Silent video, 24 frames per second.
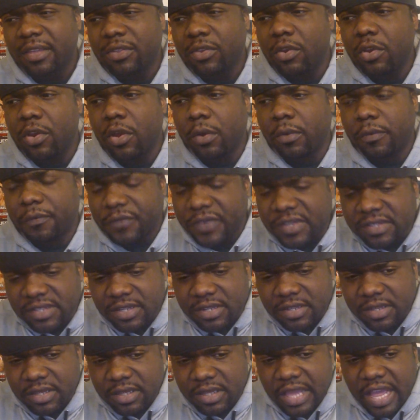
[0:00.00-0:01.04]
You know,
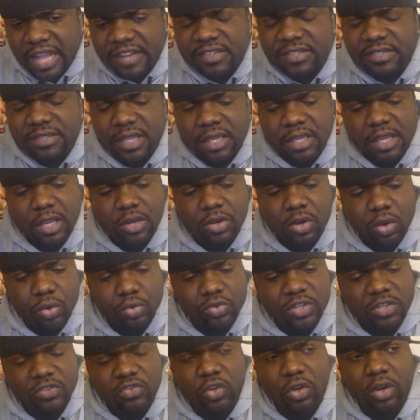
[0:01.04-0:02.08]
physically, I just think he
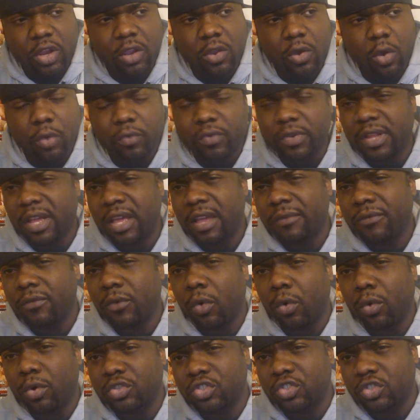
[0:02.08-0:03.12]
knows that Sergey Kovalev
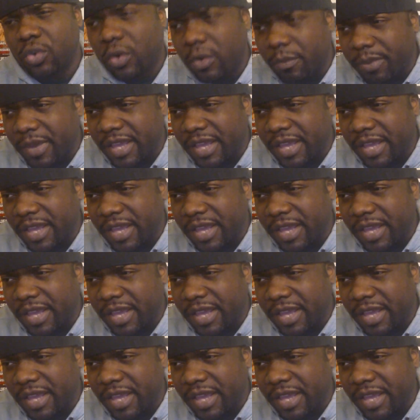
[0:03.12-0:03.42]
or Jean